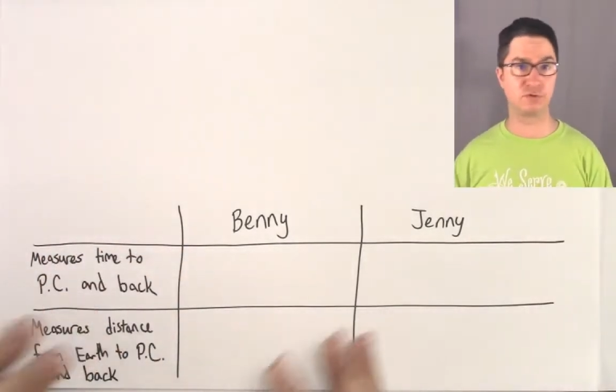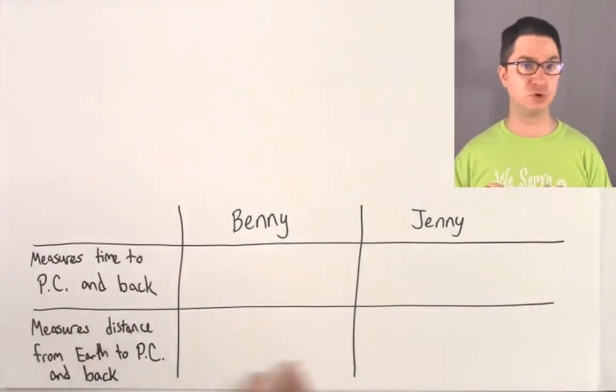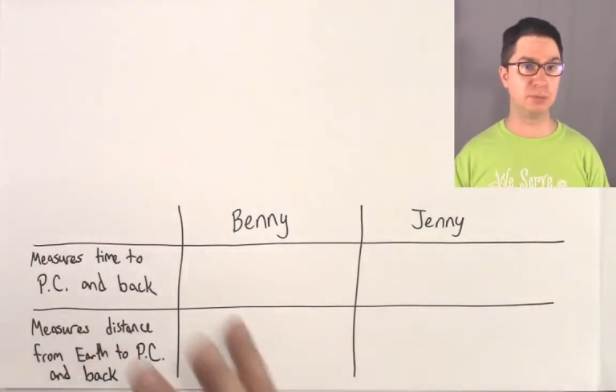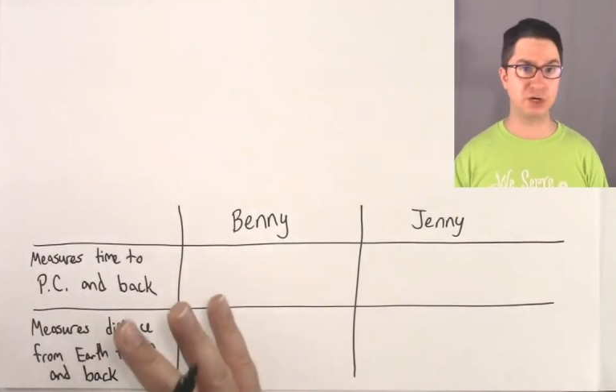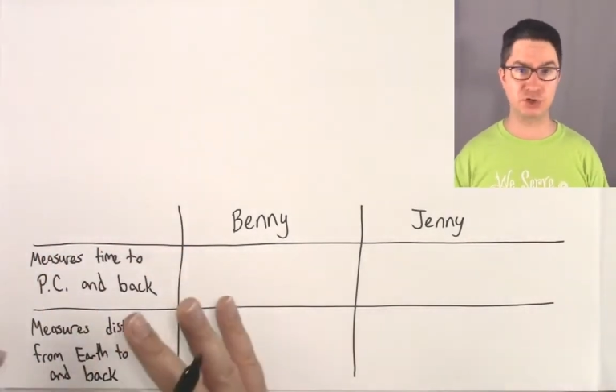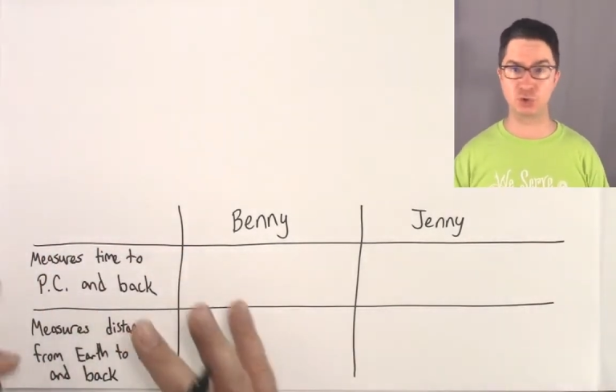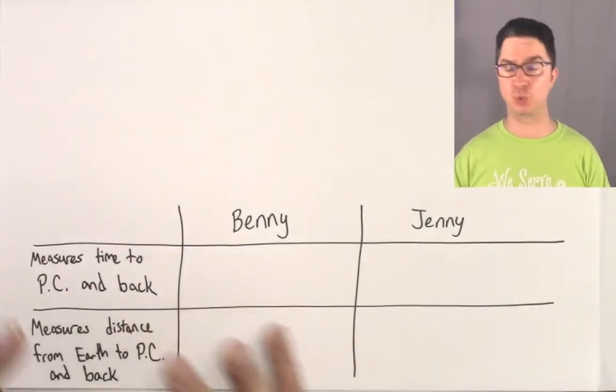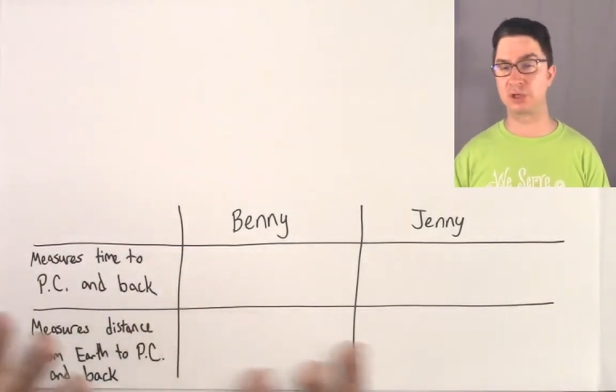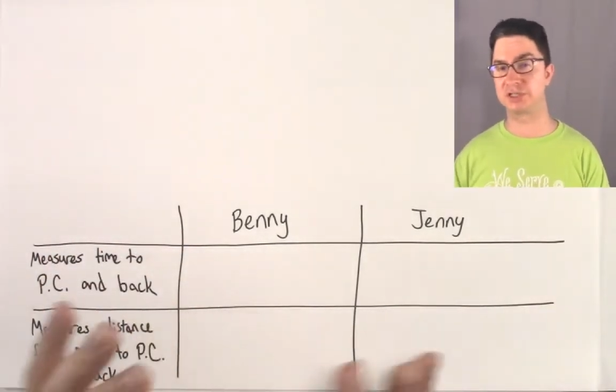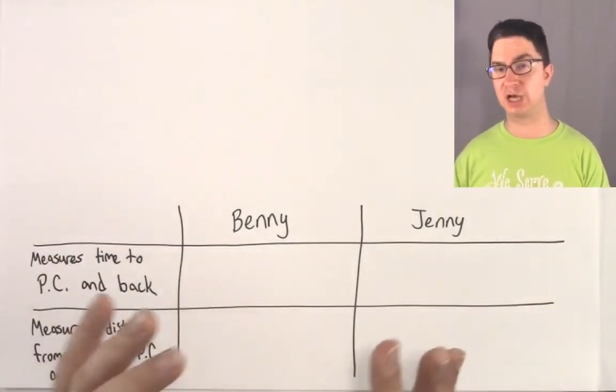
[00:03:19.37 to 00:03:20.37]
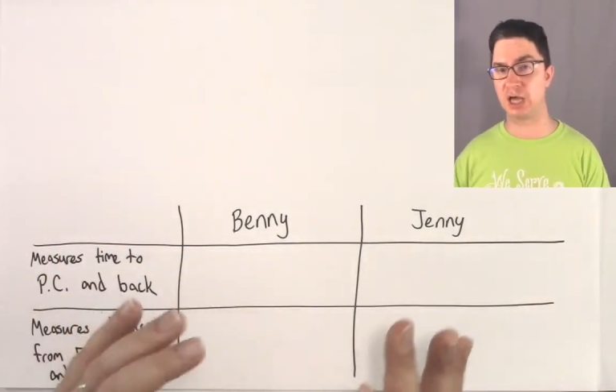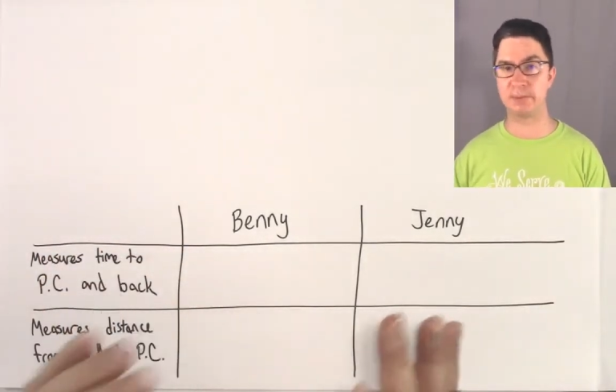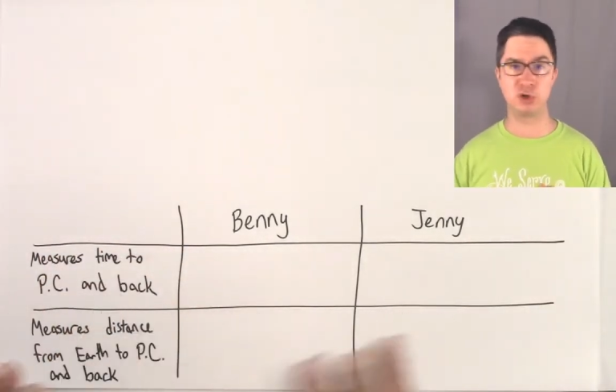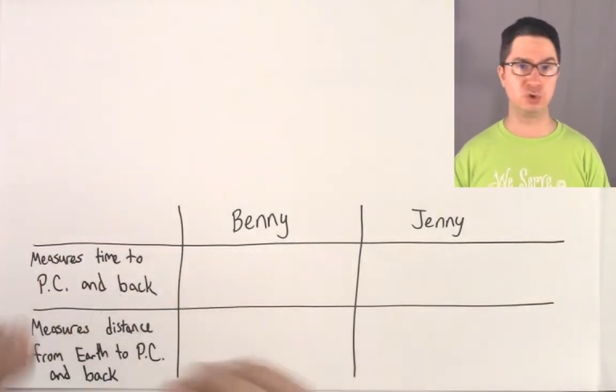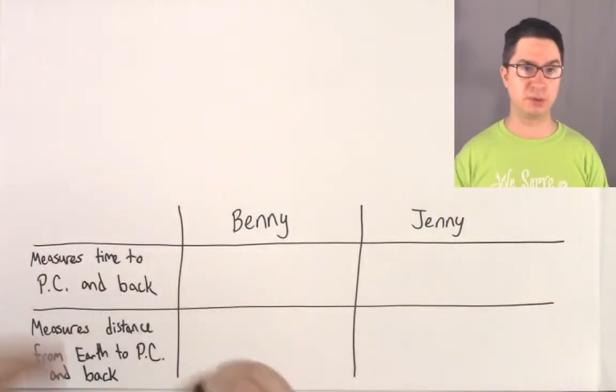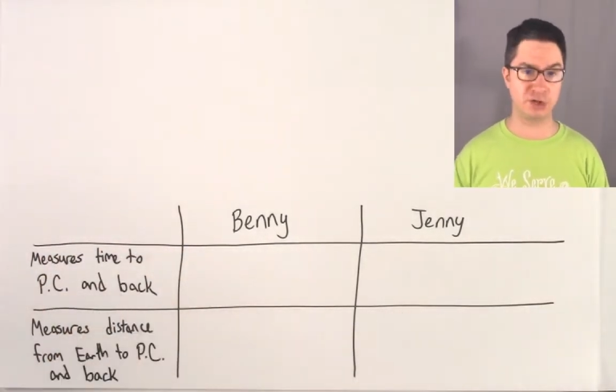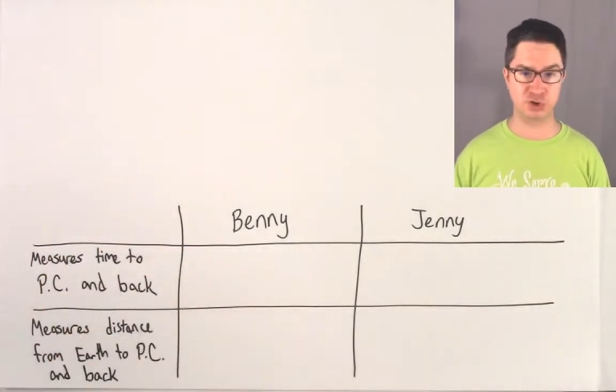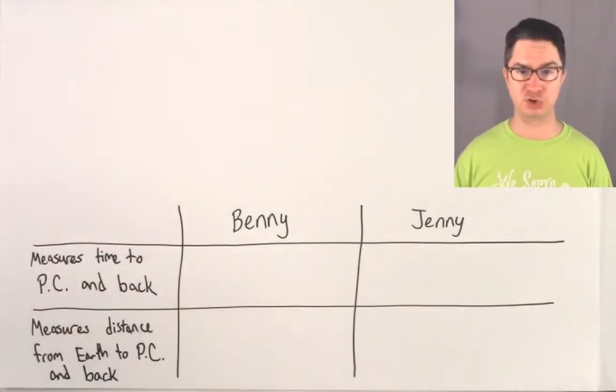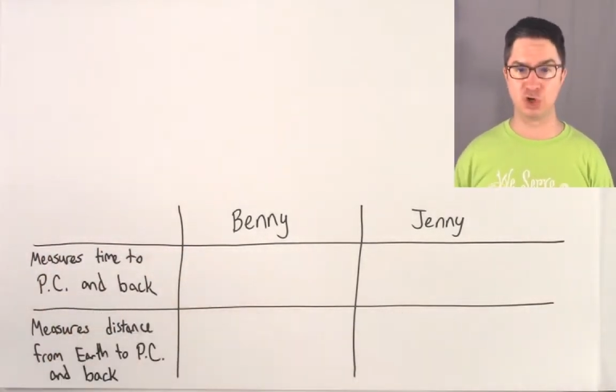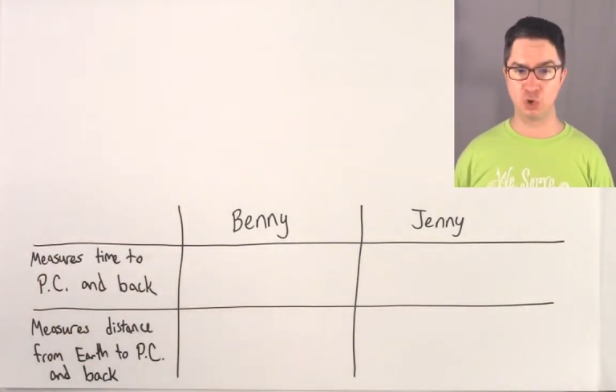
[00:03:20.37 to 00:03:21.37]
of who measures what time and who
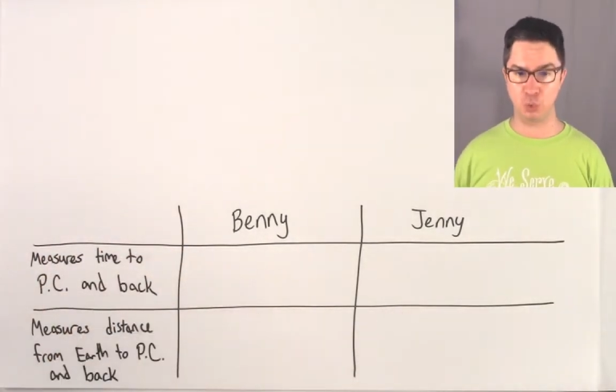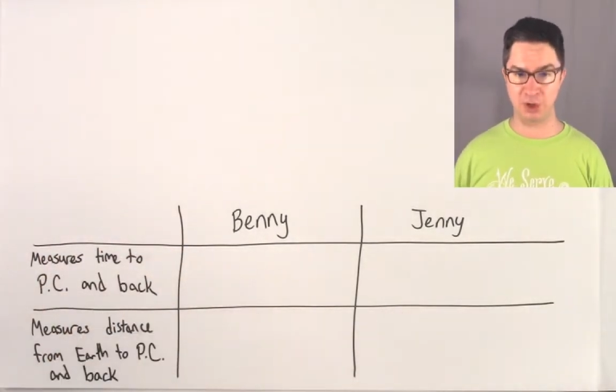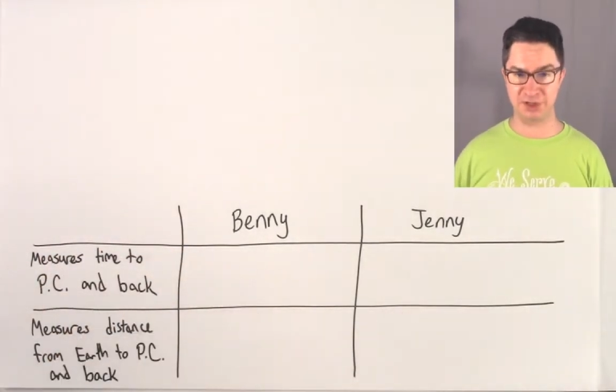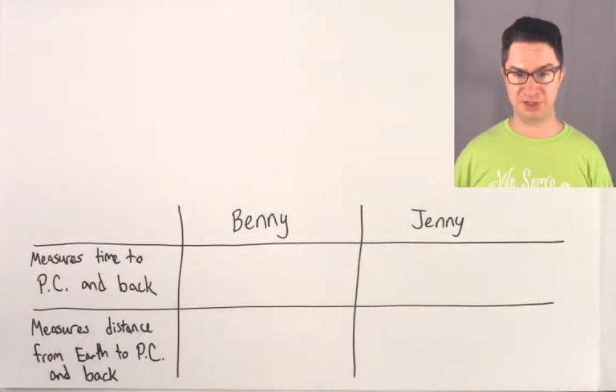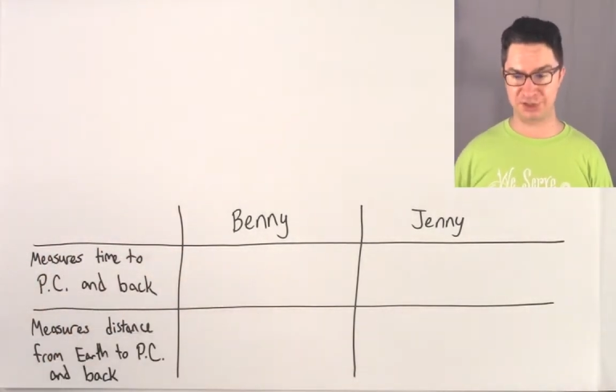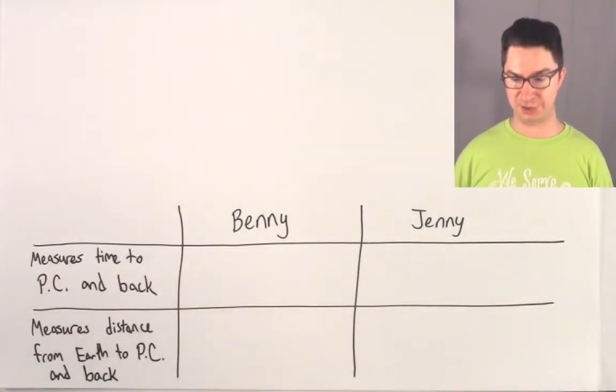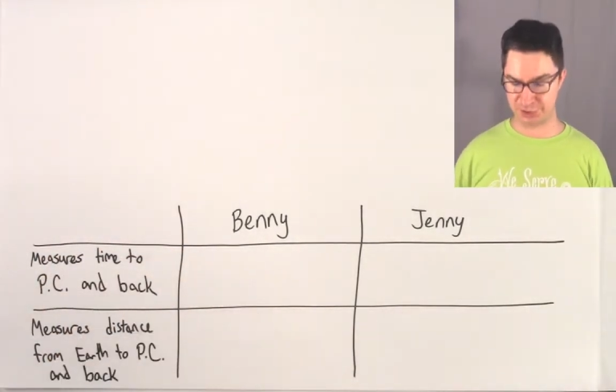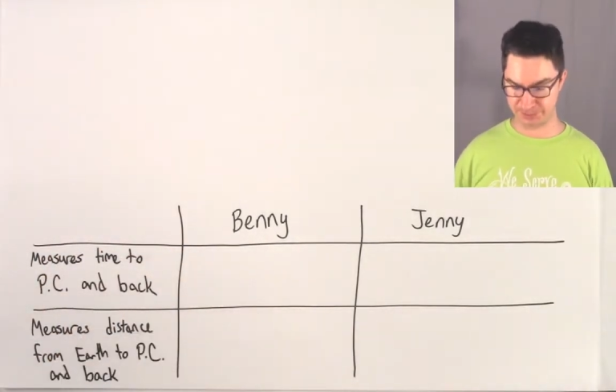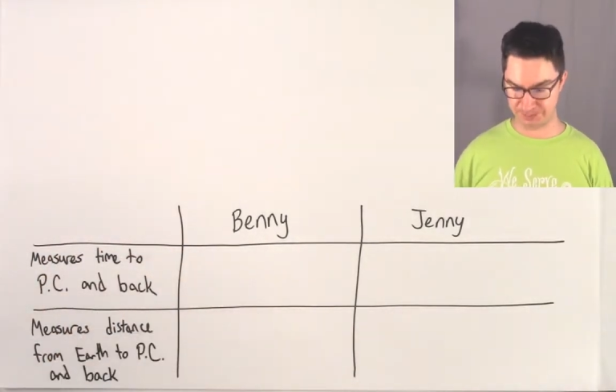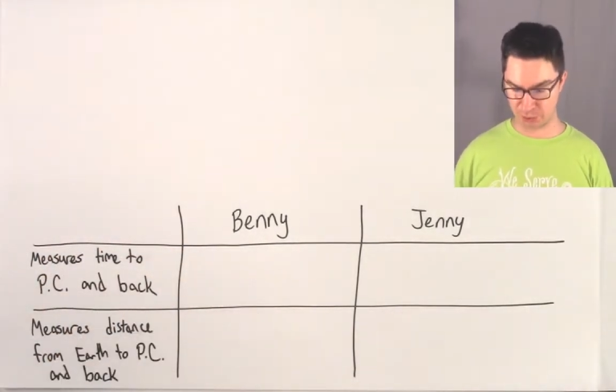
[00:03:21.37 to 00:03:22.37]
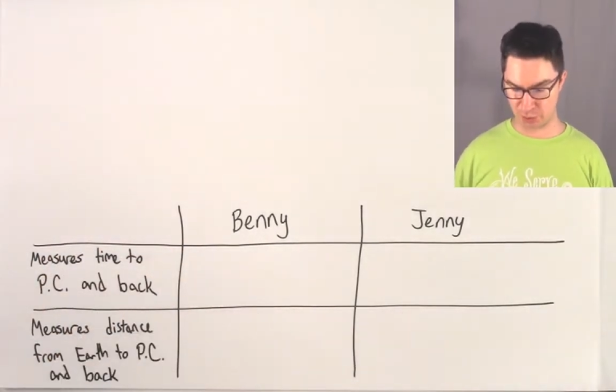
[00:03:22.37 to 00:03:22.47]
measures what distance.